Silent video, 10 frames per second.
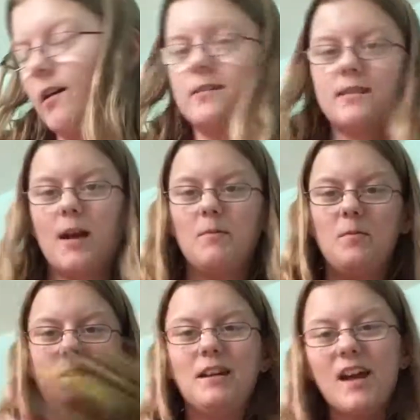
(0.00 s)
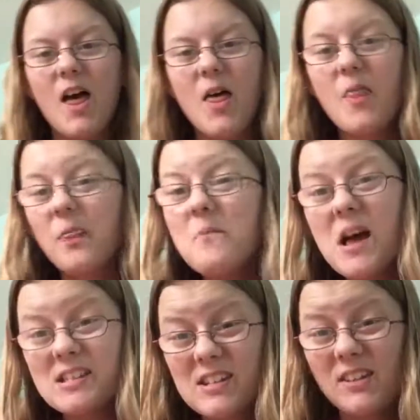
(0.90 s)
It's time to make the
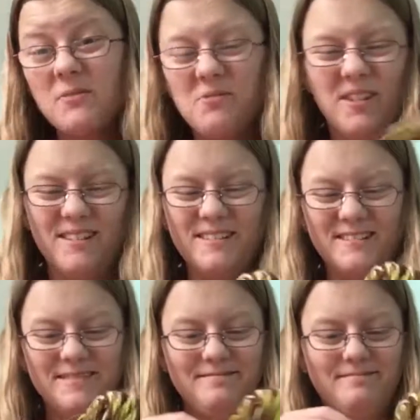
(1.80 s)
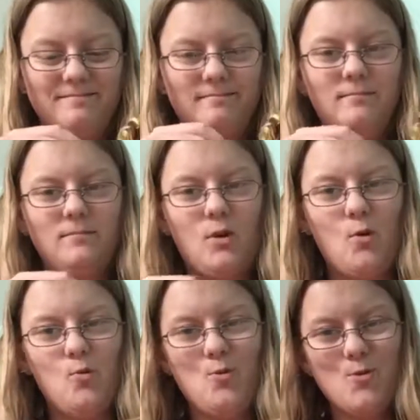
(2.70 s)
masculine one.
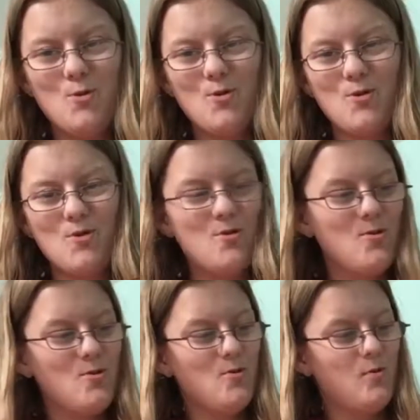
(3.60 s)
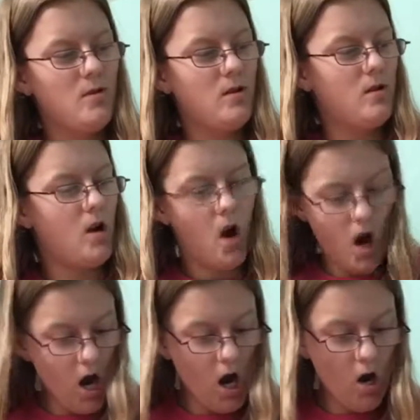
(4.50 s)
Ooh.
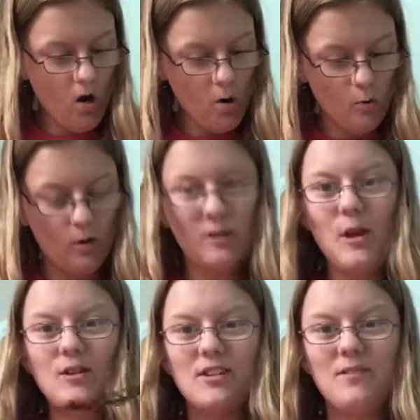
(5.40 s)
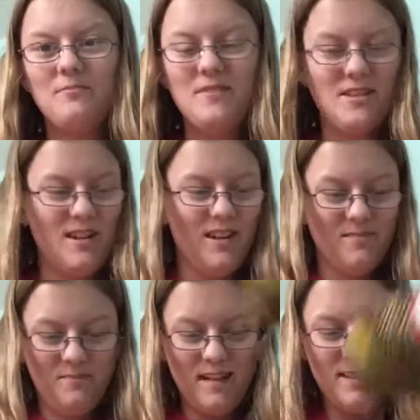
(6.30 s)
Oh, there's
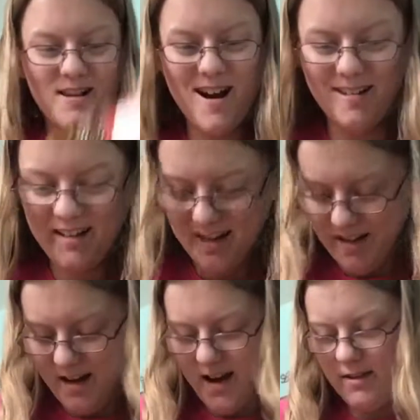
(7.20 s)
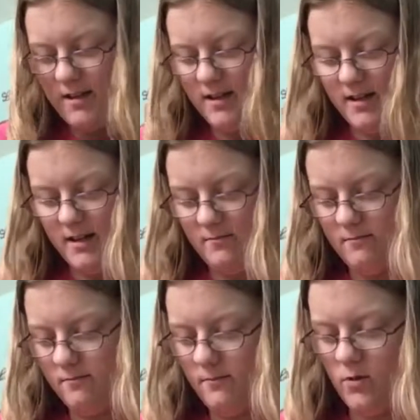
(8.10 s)
a big knot. I think I can
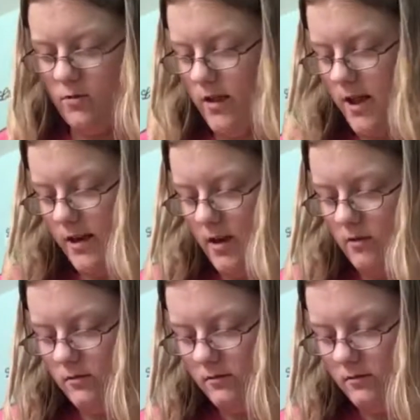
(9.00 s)
pull that out.